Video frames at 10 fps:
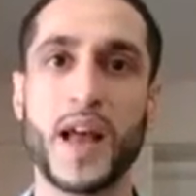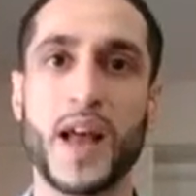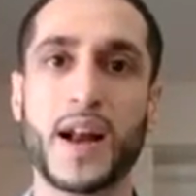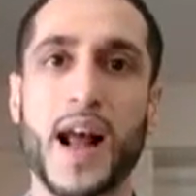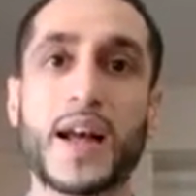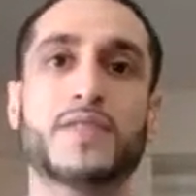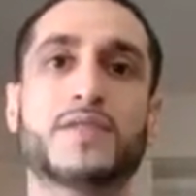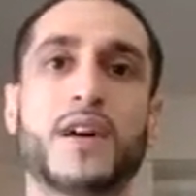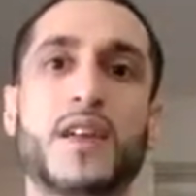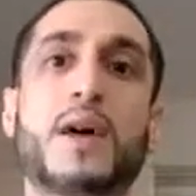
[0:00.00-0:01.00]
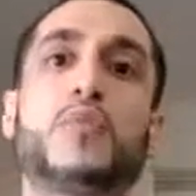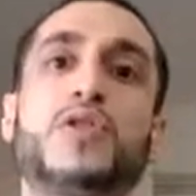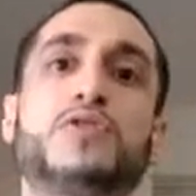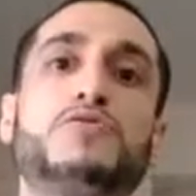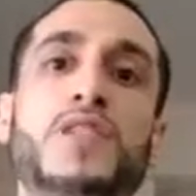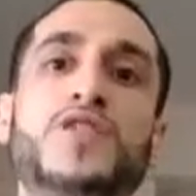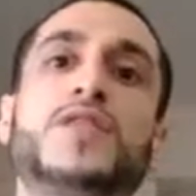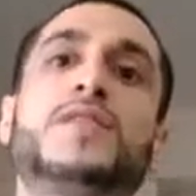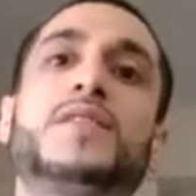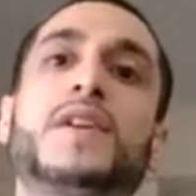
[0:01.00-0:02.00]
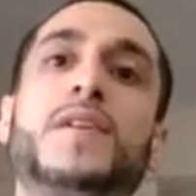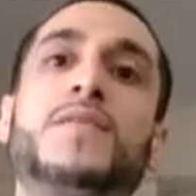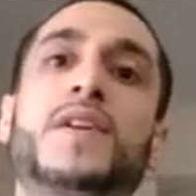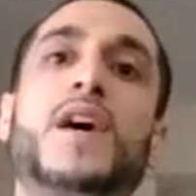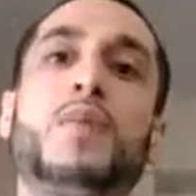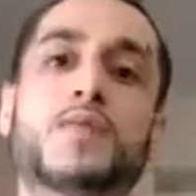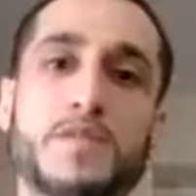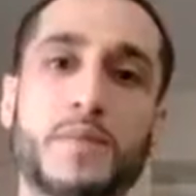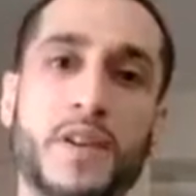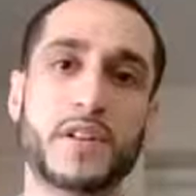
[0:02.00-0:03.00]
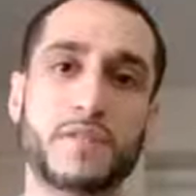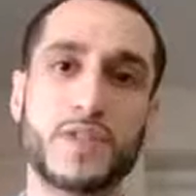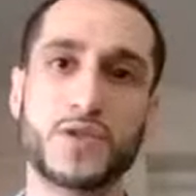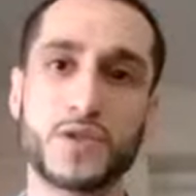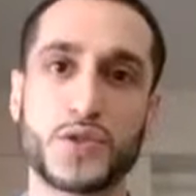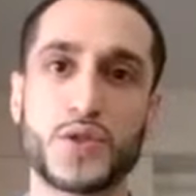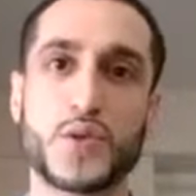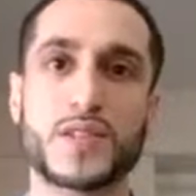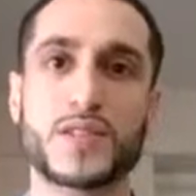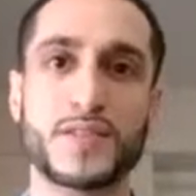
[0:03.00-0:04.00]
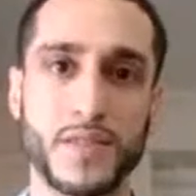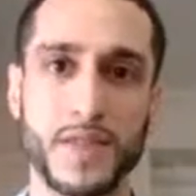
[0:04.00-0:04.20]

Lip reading: And it has a lot more nutrition if it comes from original source,